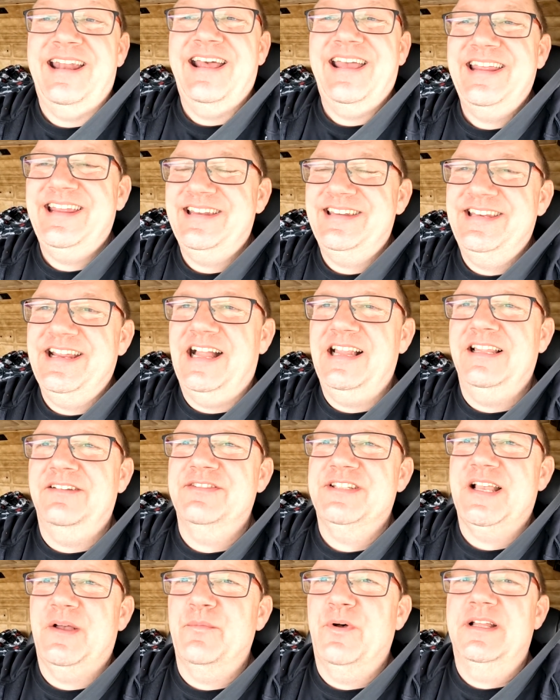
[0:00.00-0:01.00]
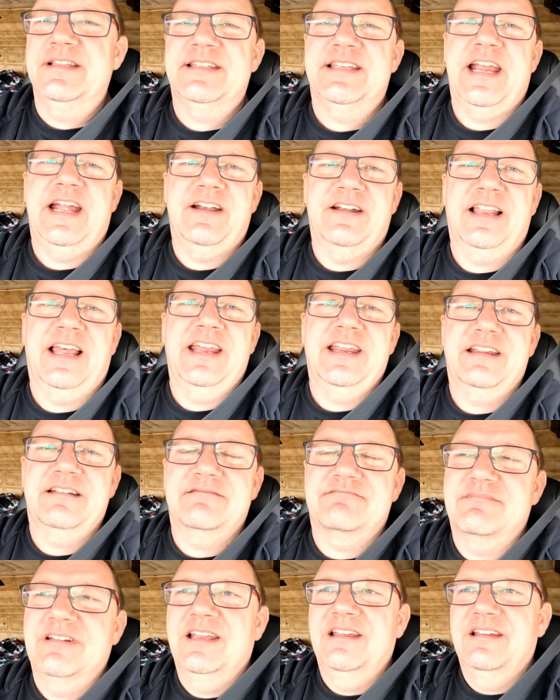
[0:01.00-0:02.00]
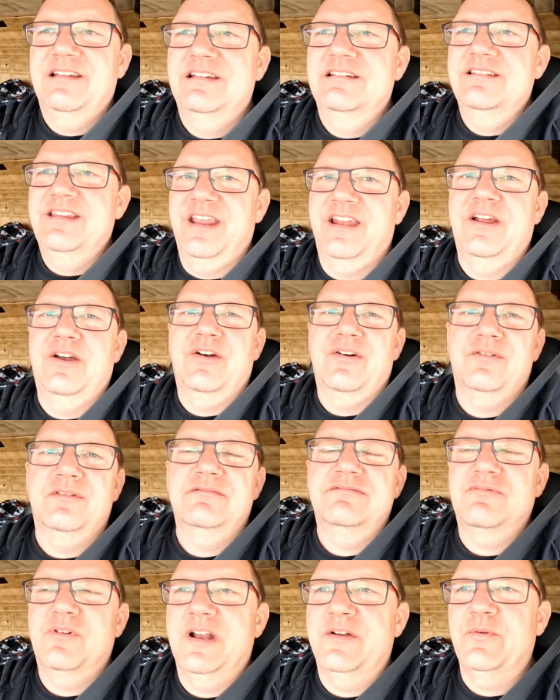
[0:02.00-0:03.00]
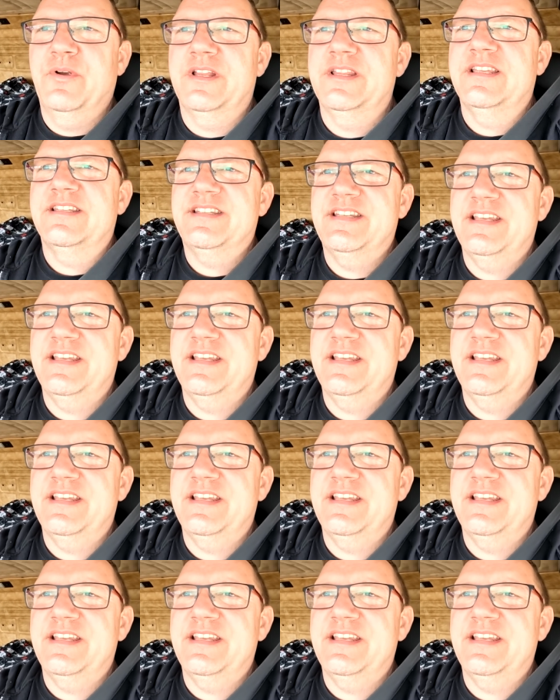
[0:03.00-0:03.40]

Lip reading: I can tell if someone's there, like, you know, when we're in the